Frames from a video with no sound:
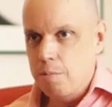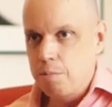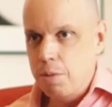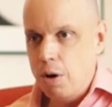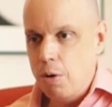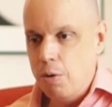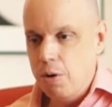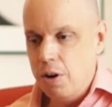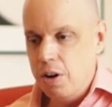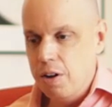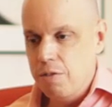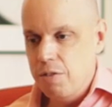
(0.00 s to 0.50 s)
a
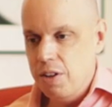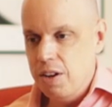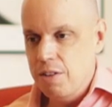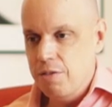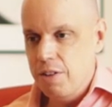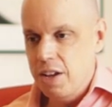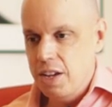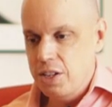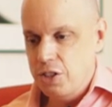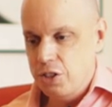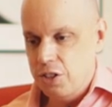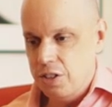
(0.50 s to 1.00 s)
component of
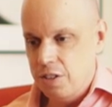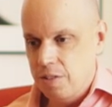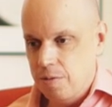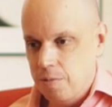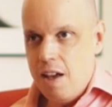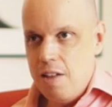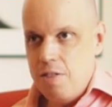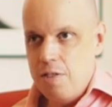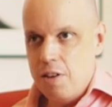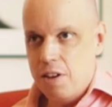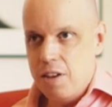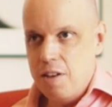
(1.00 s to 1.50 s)
innovation.
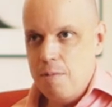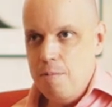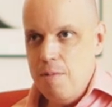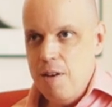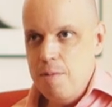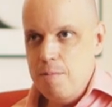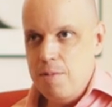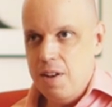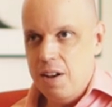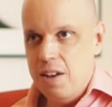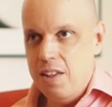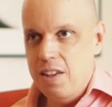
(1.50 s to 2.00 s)
The
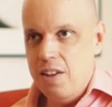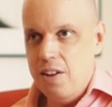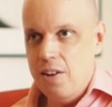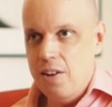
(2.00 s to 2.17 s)
commitment